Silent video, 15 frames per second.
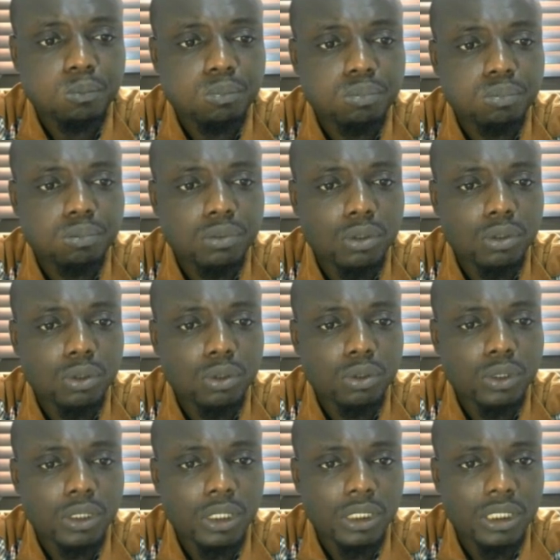So
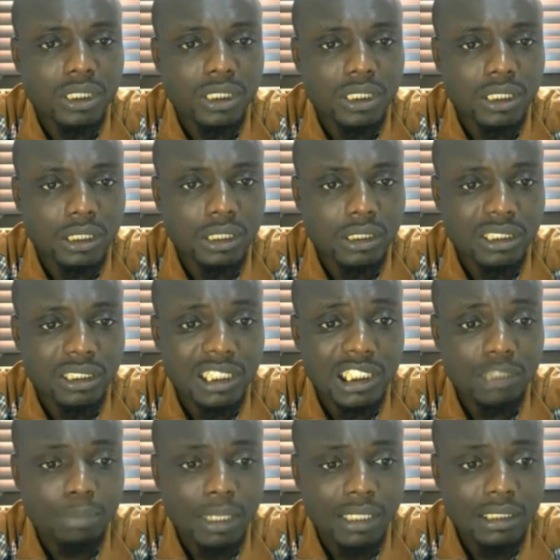this is the
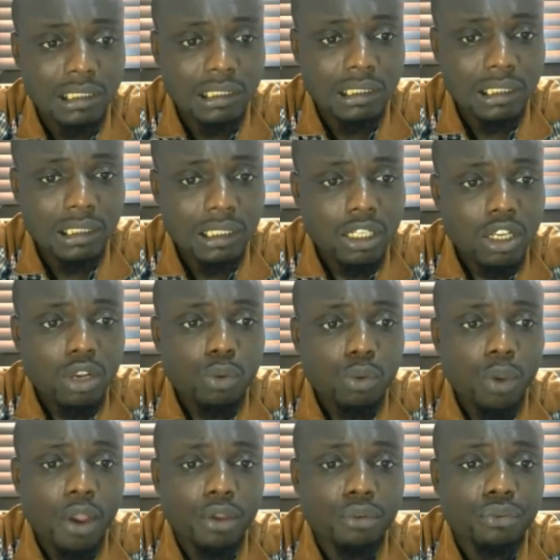statement.
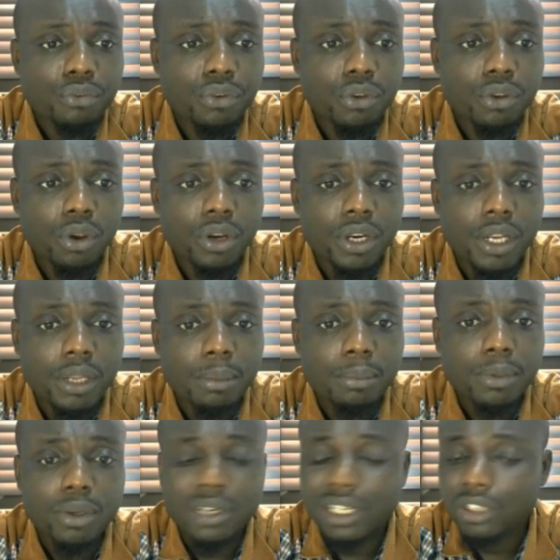where you fill your
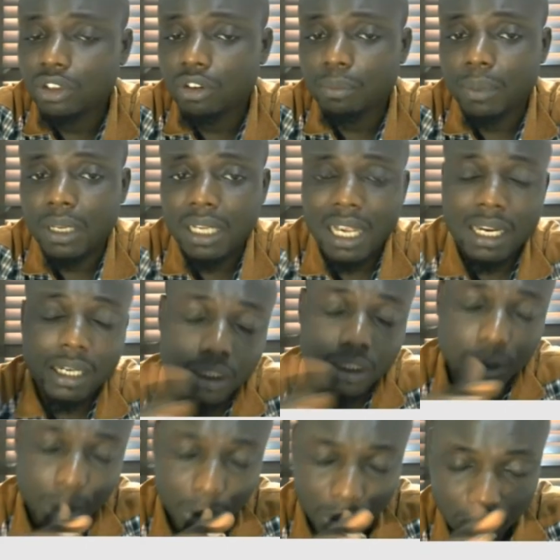name, your date of birth. Kindly
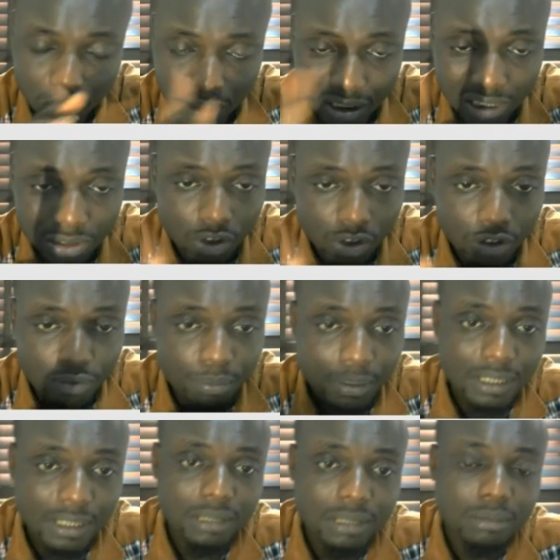ensure your date of
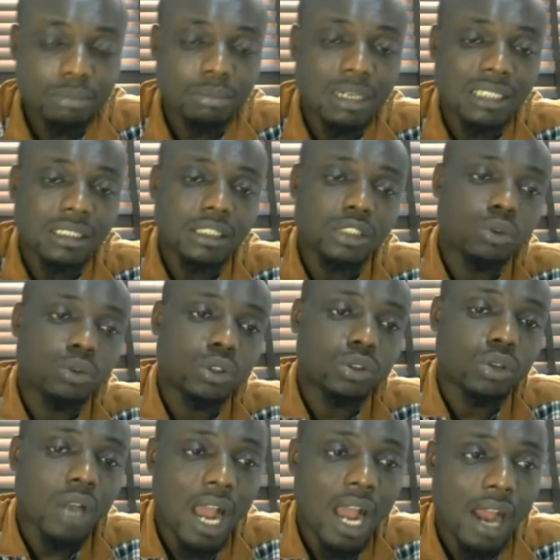birth matches what
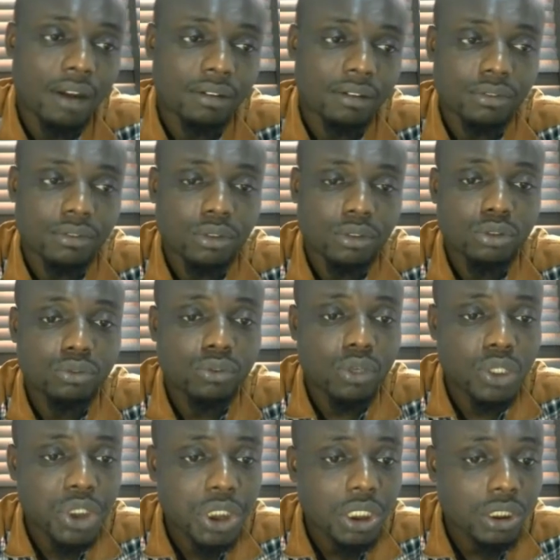you have. Don't
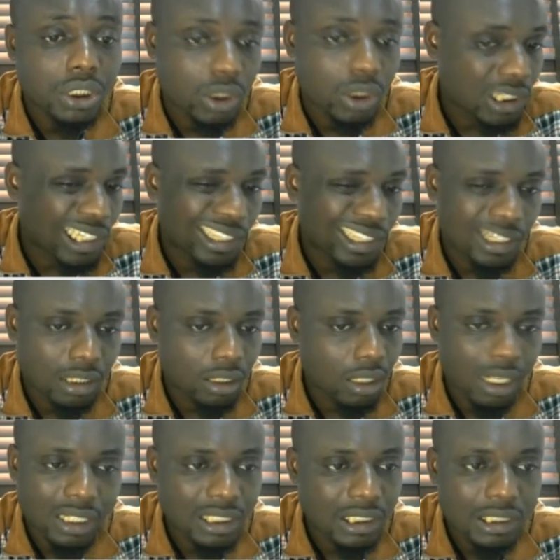forge any
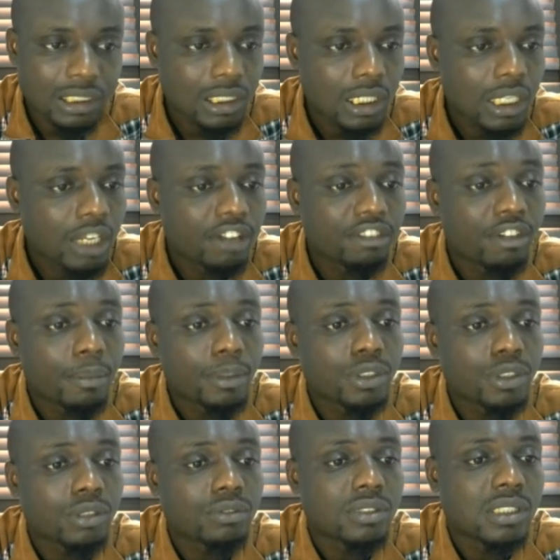
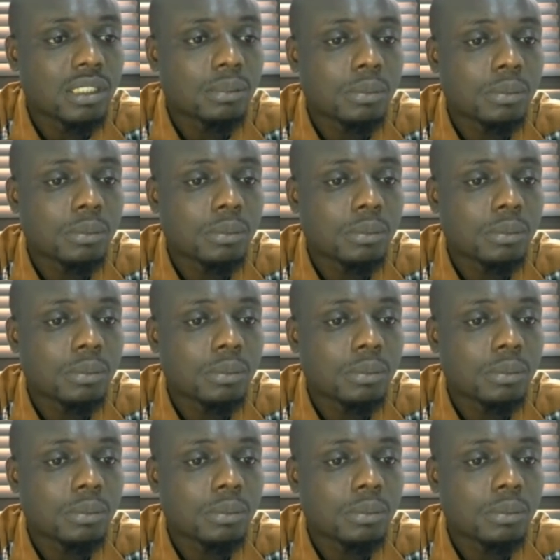information for them.